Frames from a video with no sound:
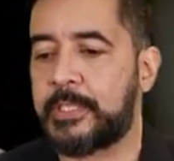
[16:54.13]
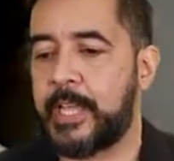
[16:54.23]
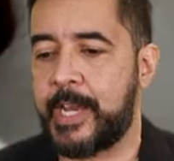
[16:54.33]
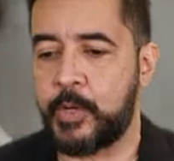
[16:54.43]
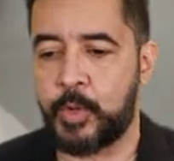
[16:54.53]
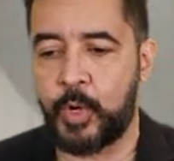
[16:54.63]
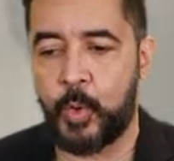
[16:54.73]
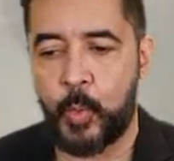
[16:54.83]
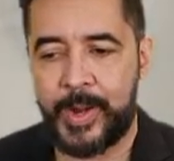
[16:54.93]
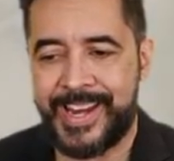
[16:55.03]
then you
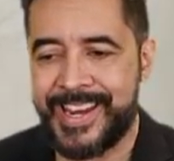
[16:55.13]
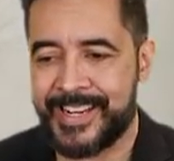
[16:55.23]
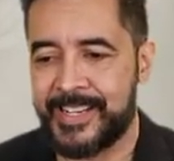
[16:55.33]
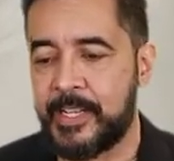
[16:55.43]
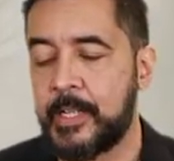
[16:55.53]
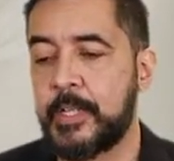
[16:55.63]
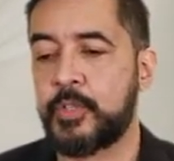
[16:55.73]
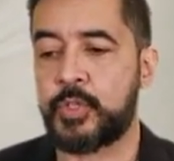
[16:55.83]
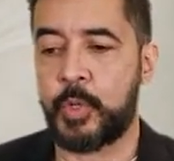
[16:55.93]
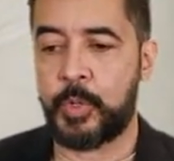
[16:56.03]
go in.
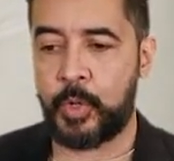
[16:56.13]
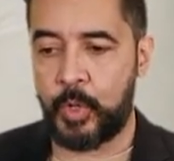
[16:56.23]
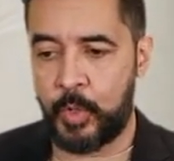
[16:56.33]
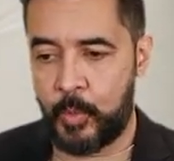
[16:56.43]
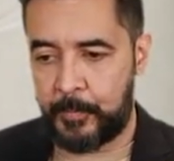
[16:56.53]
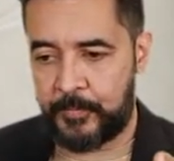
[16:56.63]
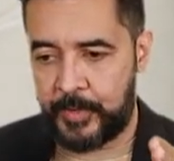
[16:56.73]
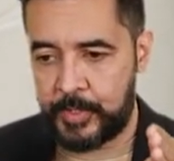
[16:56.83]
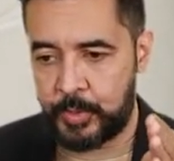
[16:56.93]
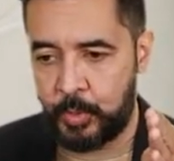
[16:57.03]
So you go, first you